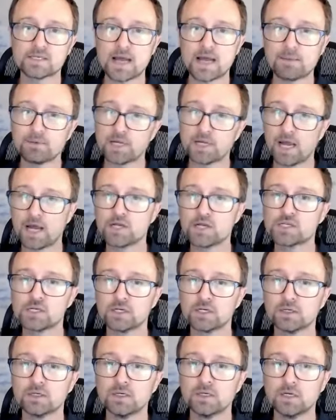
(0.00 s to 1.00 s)

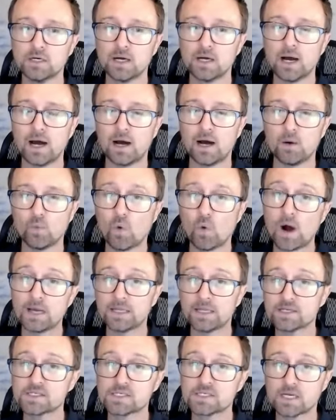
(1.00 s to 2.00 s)
application
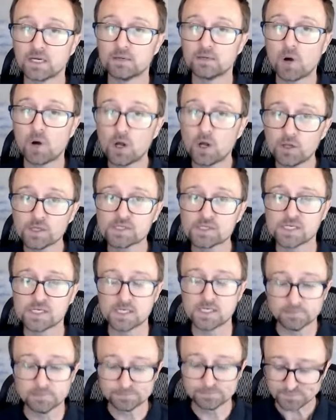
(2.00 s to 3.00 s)
whitelisting policy.